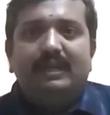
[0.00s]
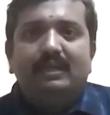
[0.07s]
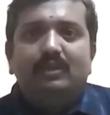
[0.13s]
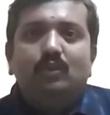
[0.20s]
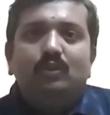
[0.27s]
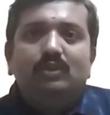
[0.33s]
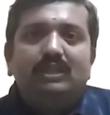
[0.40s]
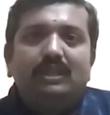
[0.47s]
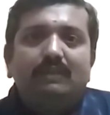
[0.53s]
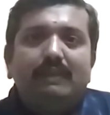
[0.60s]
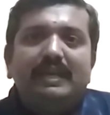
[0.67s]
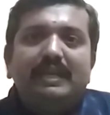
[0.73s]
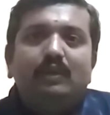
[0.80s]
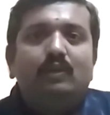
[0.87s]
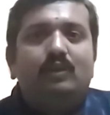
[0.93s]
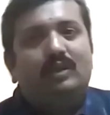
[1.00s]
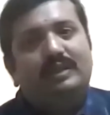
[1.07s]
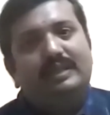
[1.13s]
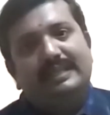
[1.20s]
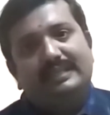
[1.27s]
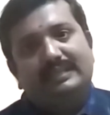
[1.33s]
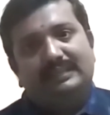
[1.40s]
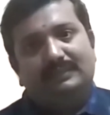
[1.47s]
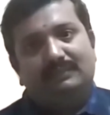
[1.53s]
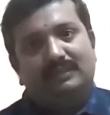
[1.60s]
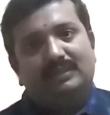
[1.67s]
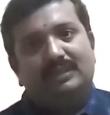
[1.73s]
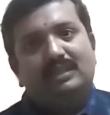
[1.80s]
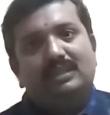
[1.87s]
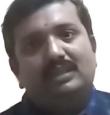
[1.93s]
And those are
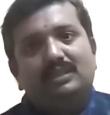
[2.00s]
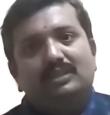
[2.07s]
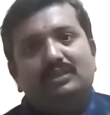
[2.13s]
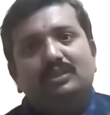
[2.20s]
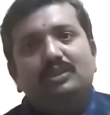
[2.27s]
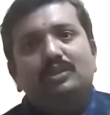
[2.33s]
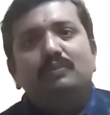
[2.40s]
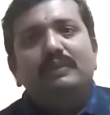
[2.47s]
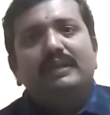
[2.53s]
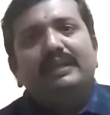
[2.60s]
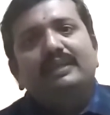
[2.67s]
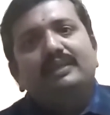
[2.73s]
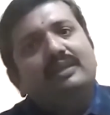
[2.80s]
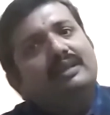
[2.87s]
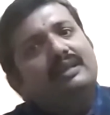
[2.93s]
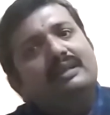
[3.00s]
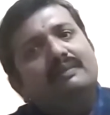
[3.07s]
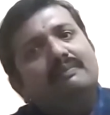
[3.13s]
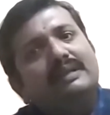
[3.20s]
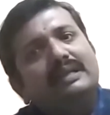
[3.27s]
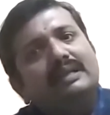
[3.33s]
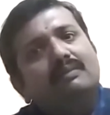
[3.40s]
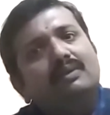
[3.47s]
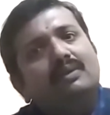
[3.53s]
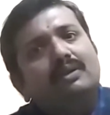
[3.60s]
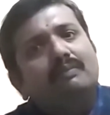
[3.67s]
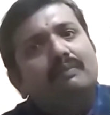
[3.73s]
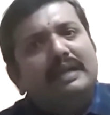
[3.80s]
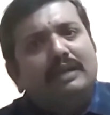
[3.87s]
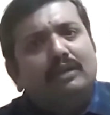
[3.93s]
microorganisms. So you begin to learn a bit about
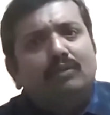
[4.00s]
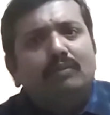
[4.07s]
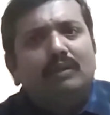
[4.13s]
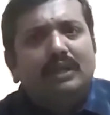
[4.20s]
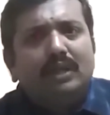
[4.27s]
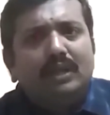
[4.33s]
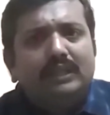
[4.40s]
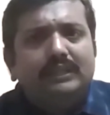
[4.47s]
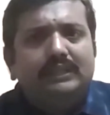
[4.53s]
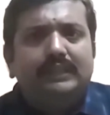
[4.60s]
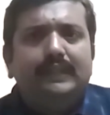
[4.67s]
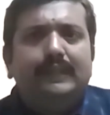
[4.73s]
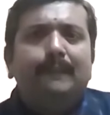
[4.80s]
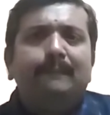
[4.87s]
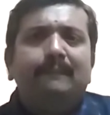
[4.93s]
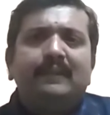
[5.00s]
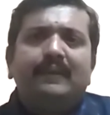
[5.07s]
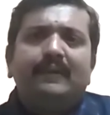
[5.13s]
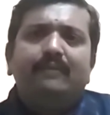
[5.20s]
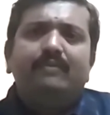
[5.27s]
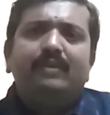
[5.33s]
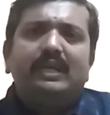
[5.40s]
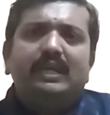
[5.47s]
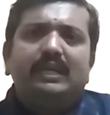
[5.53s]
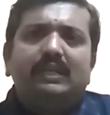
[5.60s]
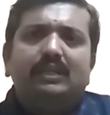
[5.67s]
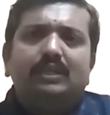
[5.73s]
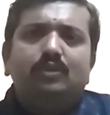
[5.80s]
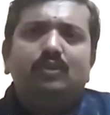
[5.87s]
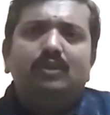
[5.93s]
microbiology,
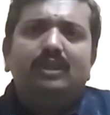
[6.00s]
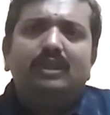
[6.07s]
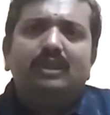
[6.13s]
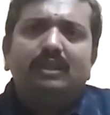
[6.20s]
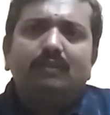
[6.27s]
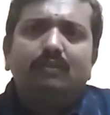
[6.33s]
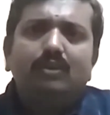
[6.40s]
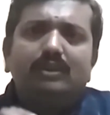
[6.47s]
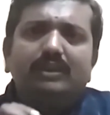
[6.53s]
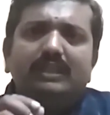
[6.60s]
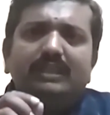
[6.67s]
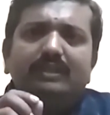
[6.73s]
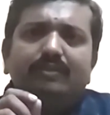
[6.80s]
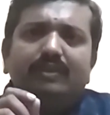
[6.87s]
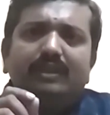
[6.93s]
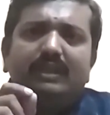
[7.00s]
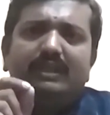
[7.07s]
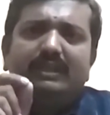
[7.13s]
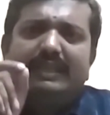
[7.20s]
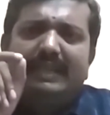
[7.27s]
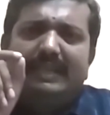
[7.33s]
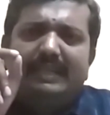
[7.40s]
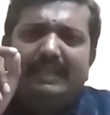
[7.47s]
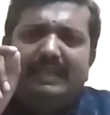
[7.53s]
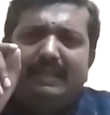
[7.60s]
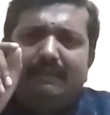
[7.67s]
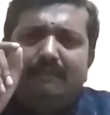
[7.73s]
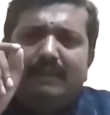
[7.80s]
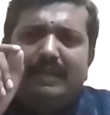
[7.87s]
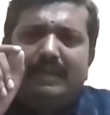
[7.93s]
where you learn about the different
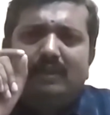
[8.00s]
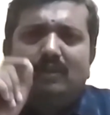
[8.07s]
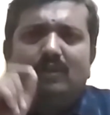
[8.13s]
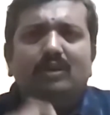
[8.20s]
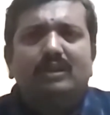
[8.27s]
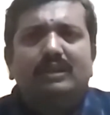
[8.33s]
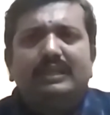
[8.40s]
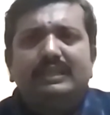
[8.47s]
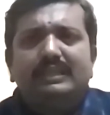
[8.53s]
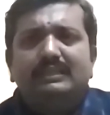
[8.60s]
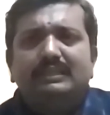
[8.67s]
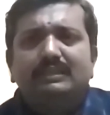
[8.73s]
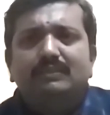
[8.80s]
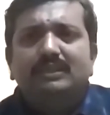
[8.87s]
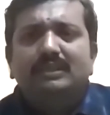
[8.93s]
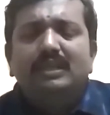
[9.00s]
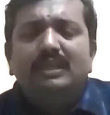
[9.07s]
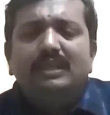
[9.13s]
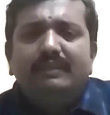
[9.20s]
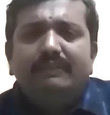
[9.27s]
tiny microorganisms